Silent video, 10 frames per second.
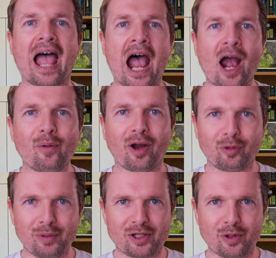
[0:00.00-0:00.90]
How
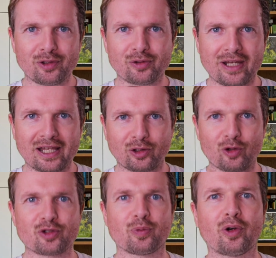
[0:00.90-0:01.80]
are we going to get
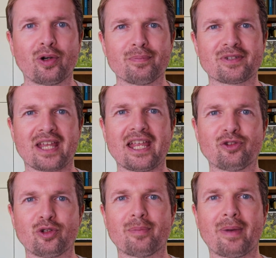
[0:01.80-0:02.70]
those worms
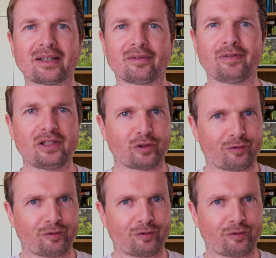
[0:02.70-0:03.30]
into the battlefield?